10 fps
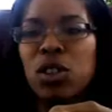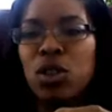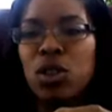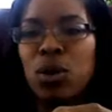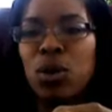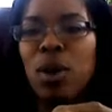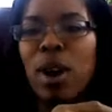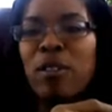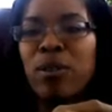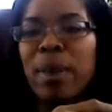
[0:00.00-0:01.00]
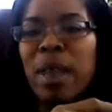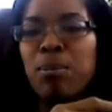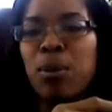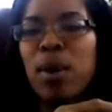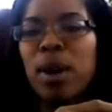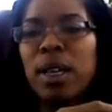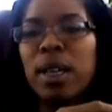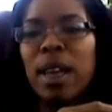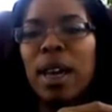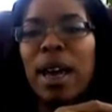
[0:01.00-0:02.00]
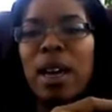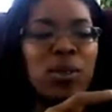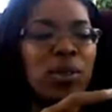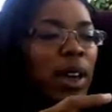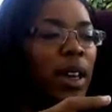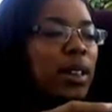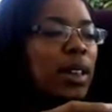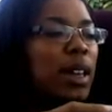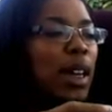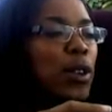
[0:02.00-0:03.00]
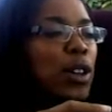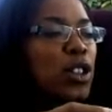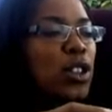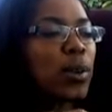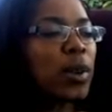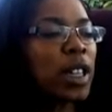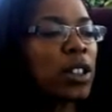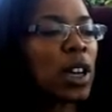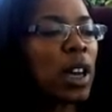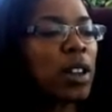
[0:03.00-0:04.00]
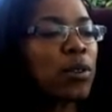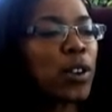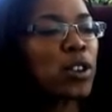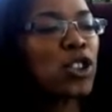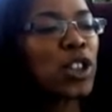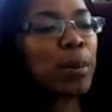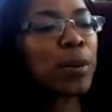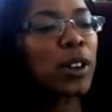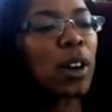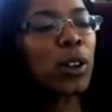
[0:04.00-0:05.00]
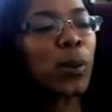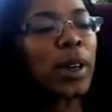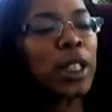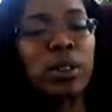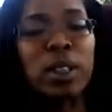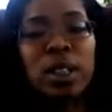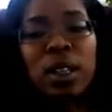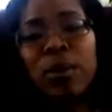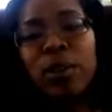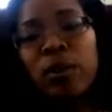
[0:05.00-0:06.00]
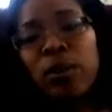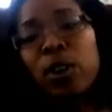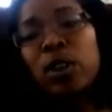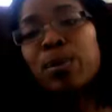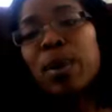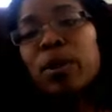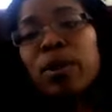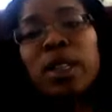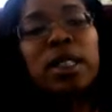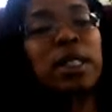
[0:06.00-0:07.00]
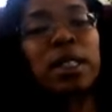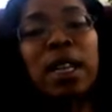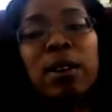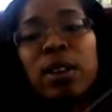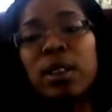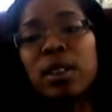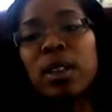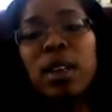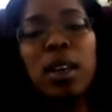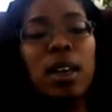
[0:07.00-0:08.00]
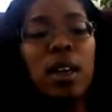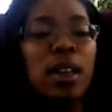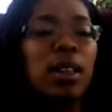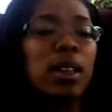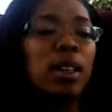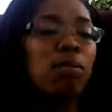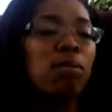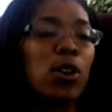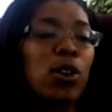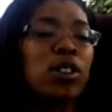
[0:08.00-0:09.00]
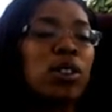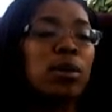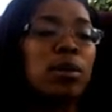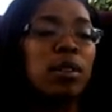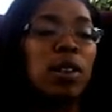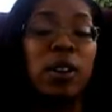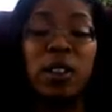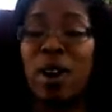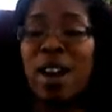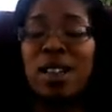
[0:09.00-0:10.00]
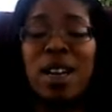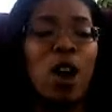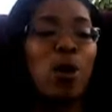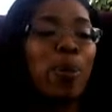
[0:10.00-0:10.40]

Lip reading: do, from that point, they had faith. And I want you to read John 1st chapter all the way to the 11th verse. But I'm going to read the 11th verse right now.